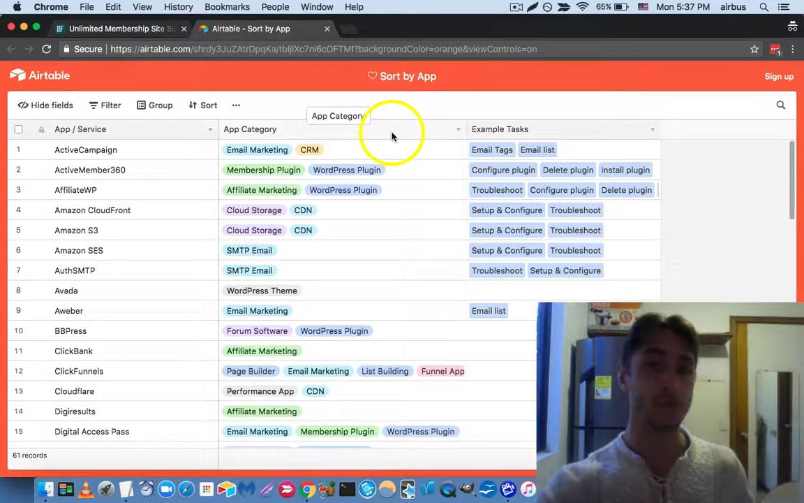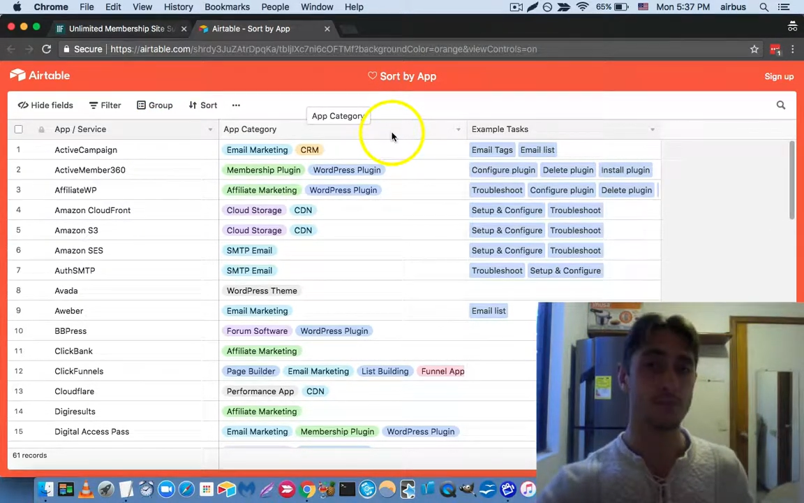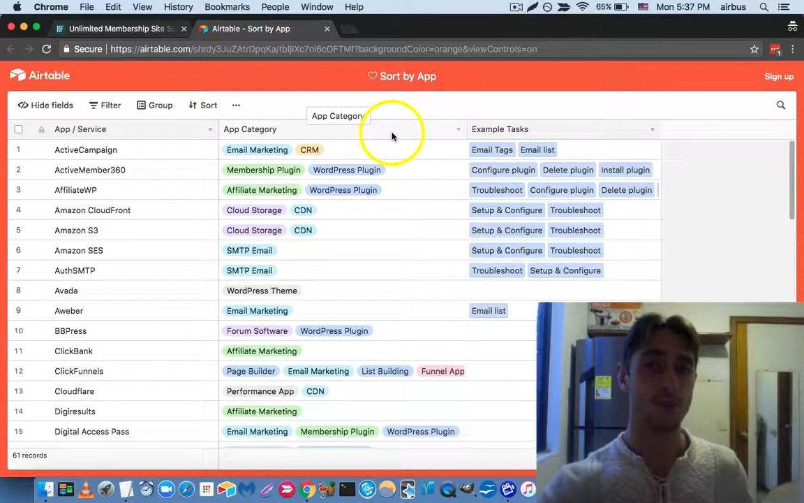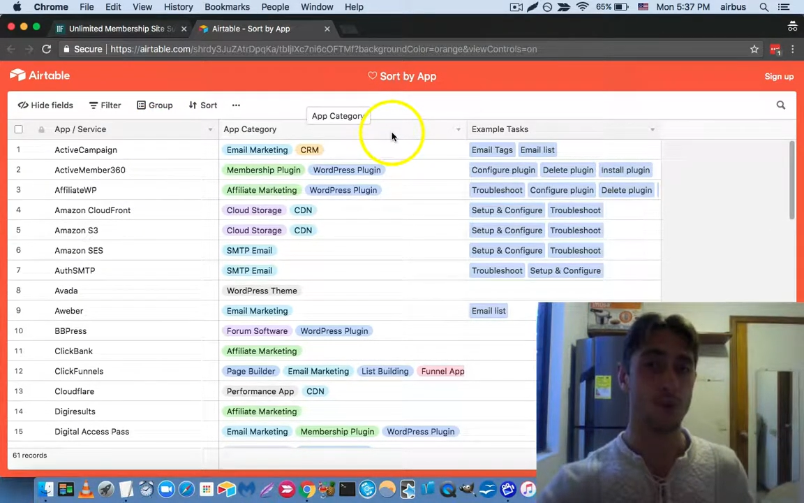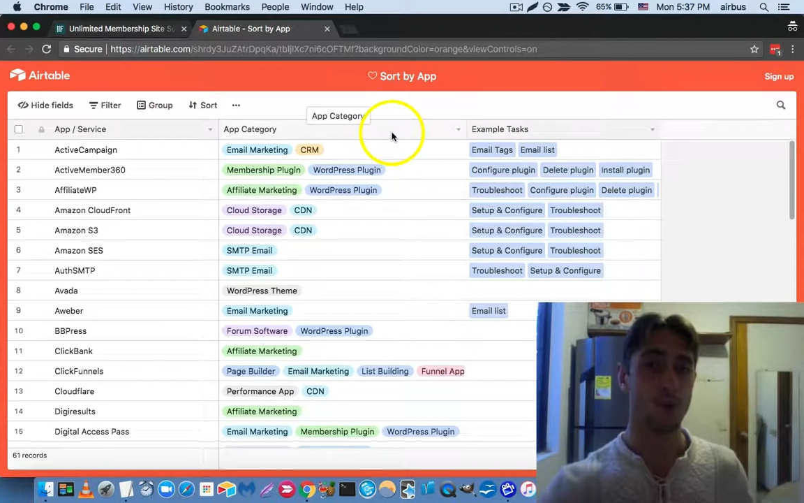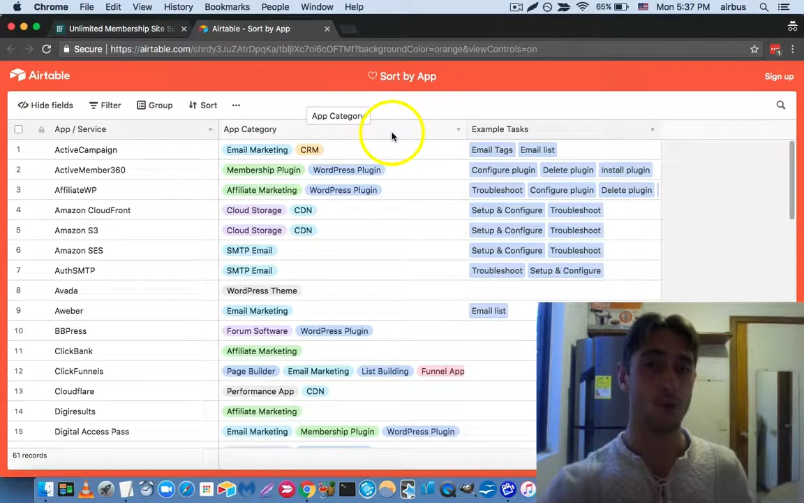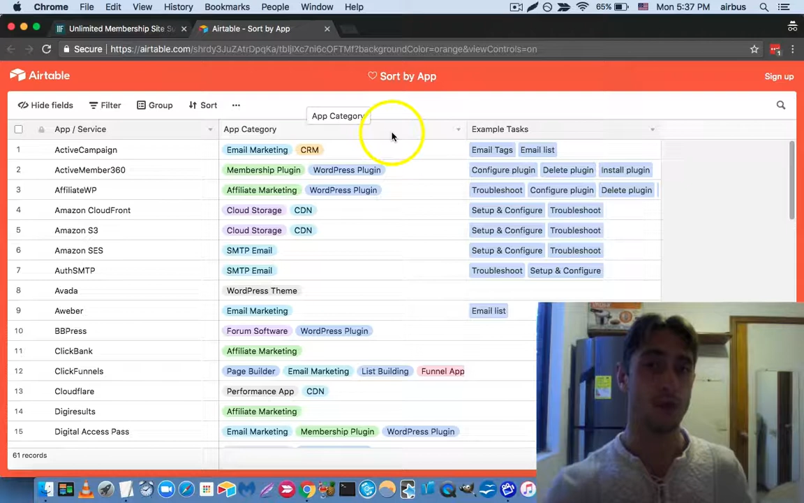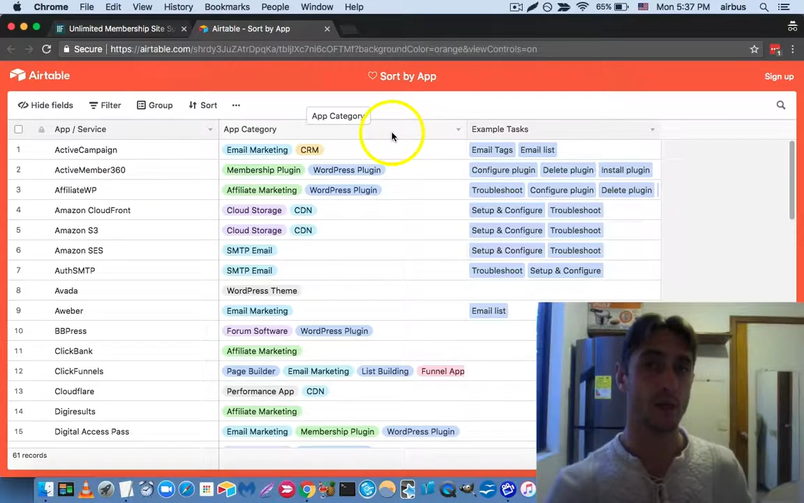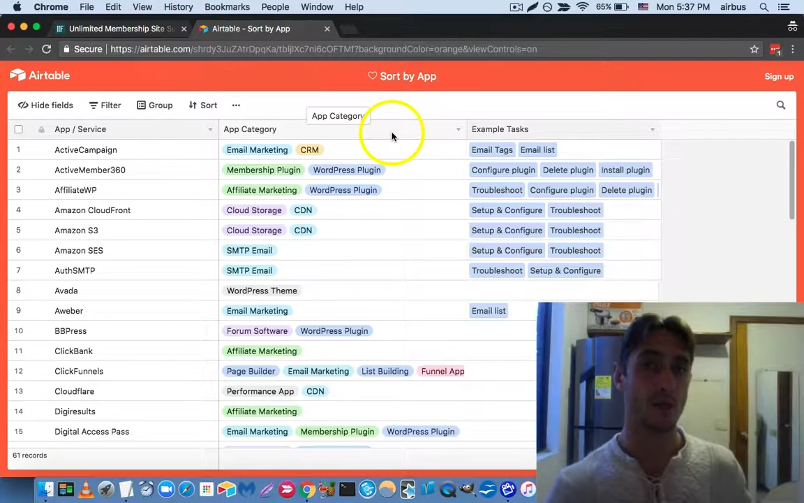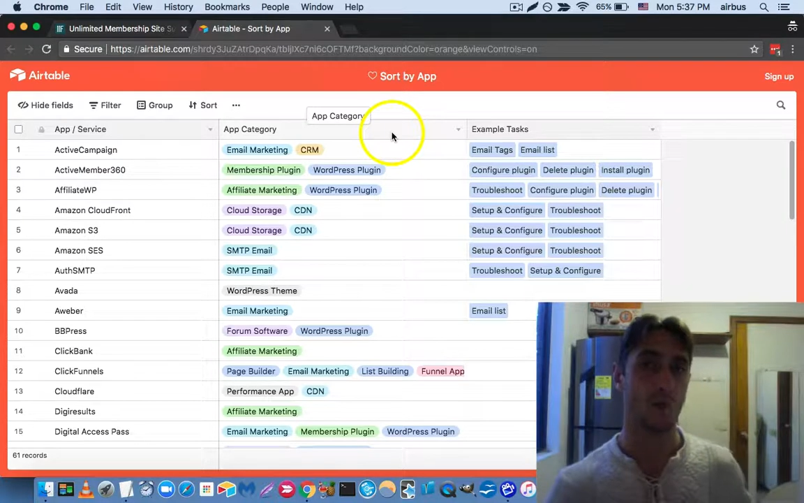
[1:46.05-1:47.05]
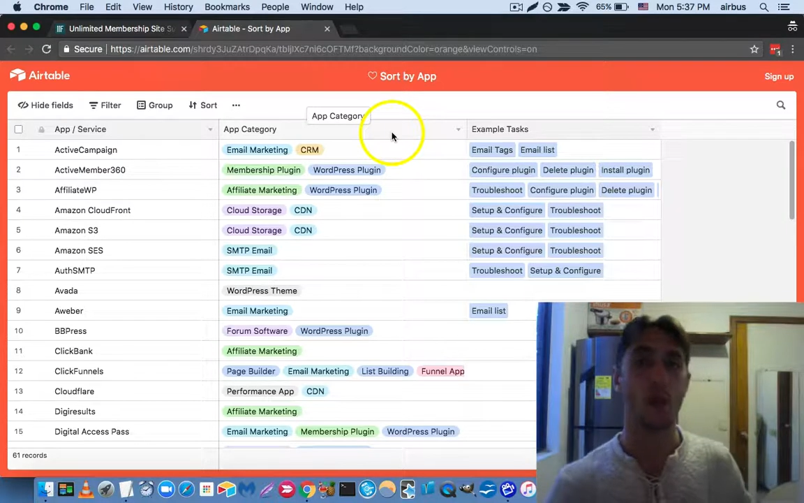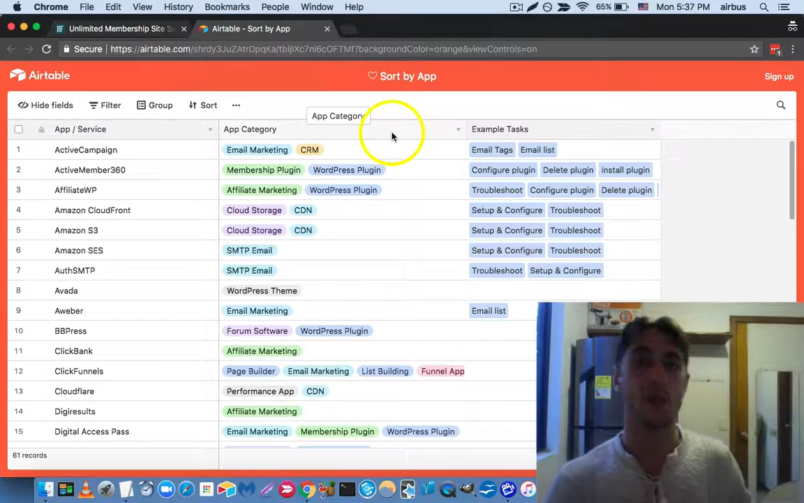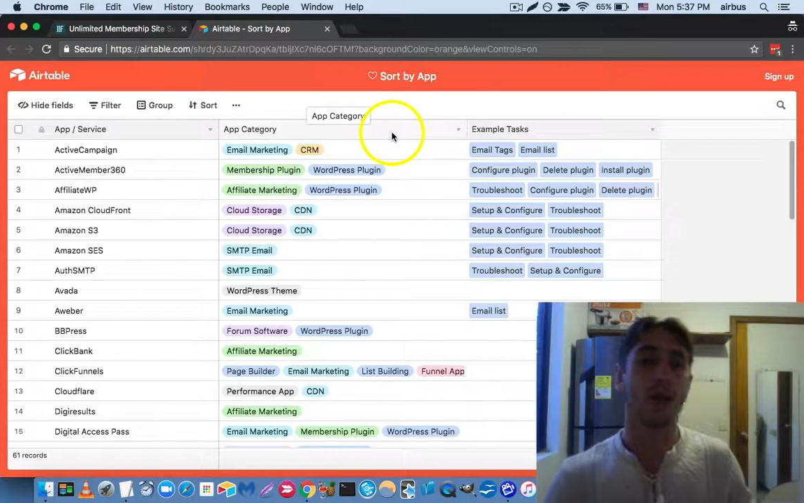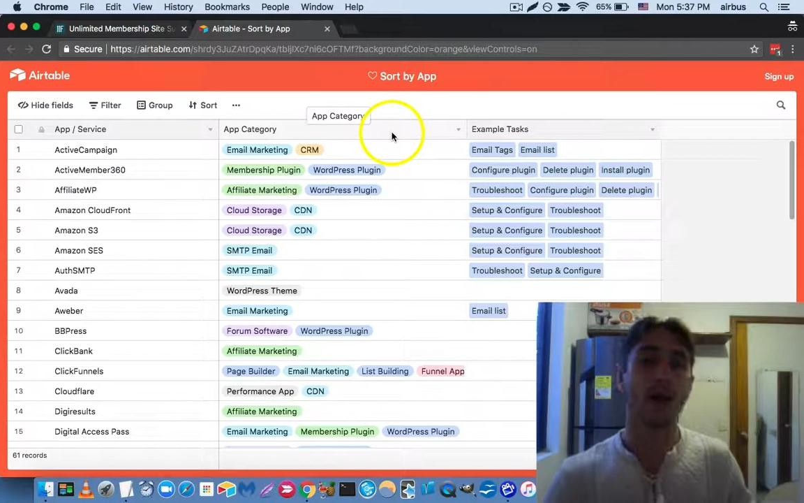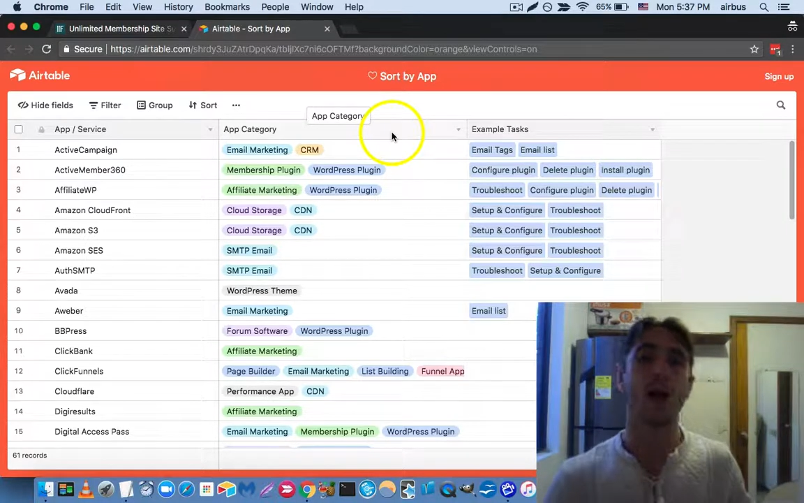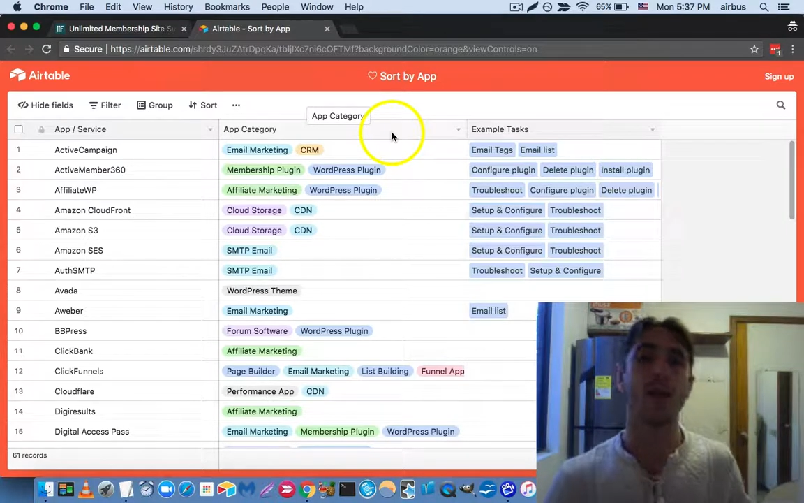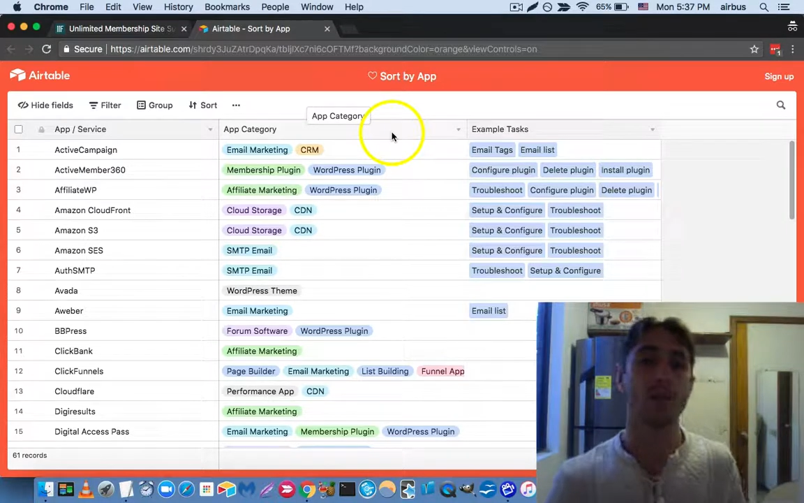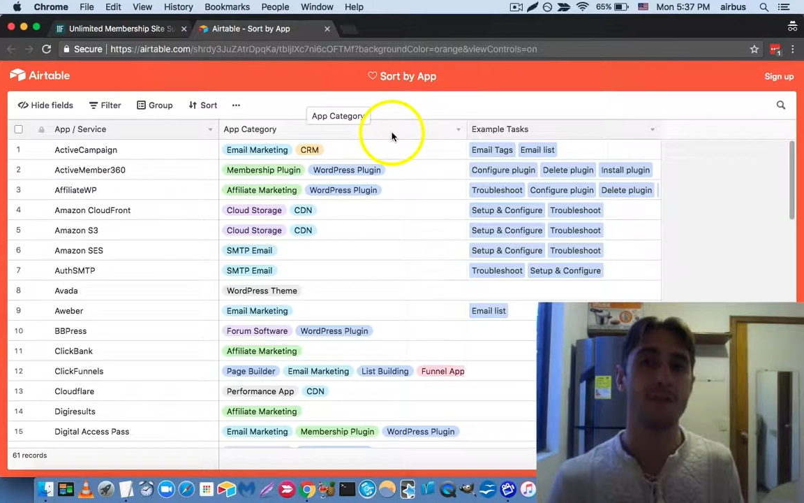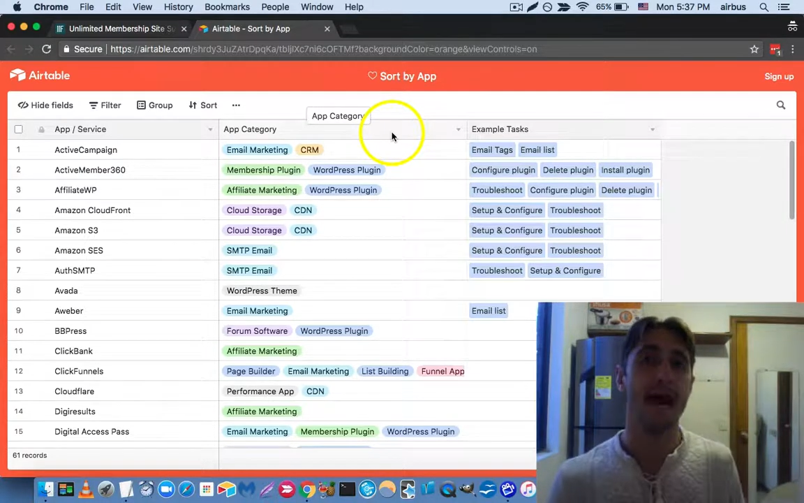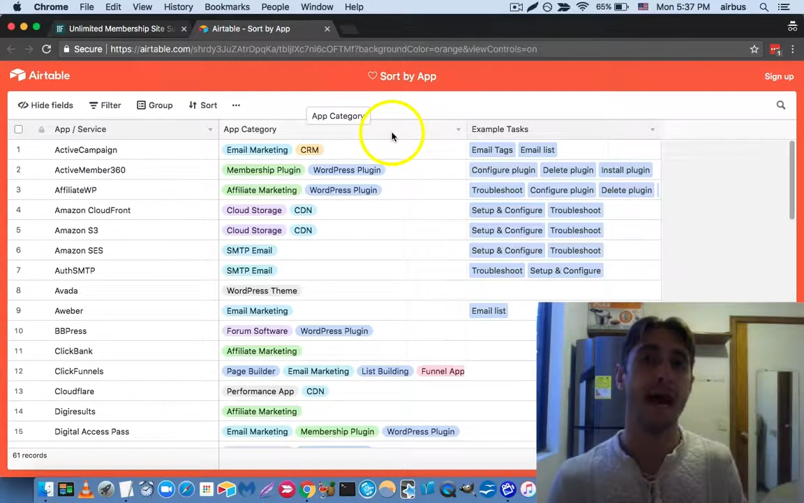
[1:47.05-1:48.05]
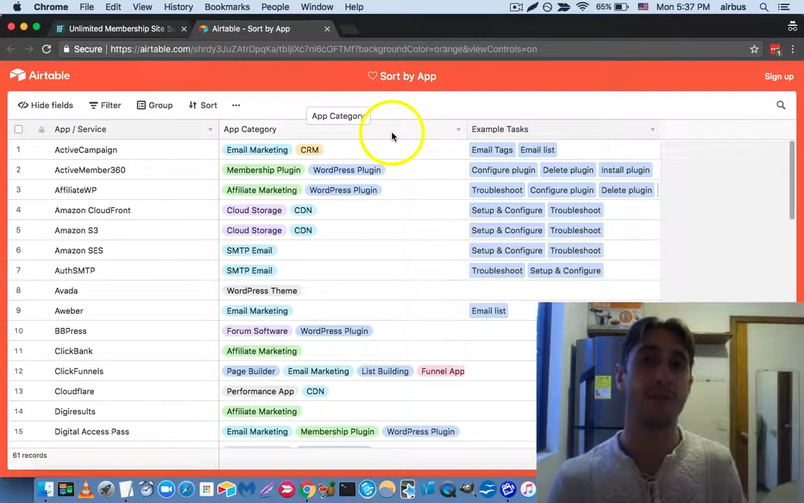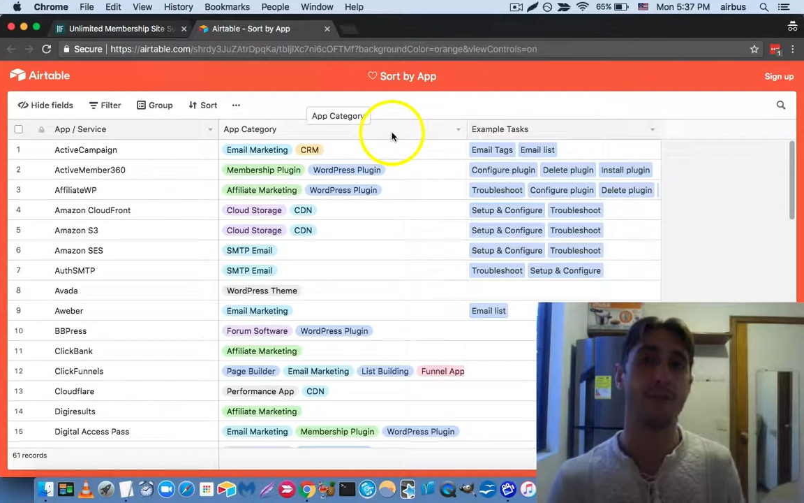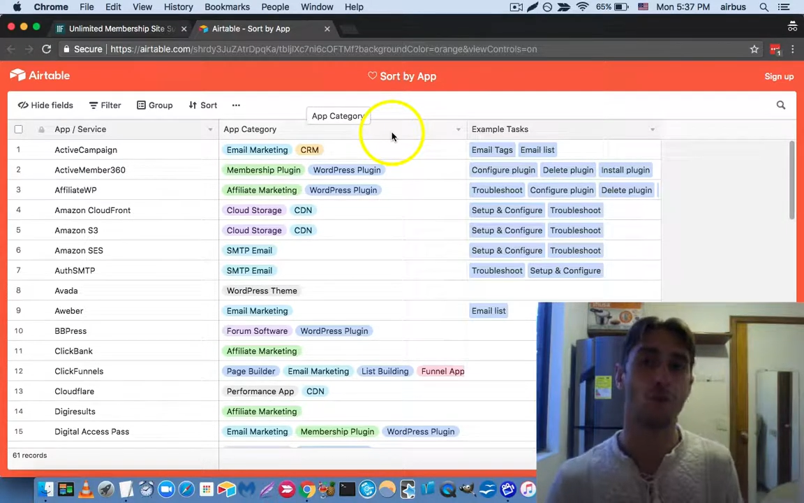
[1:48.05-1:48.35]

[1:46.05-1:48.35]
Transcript: So what kind of app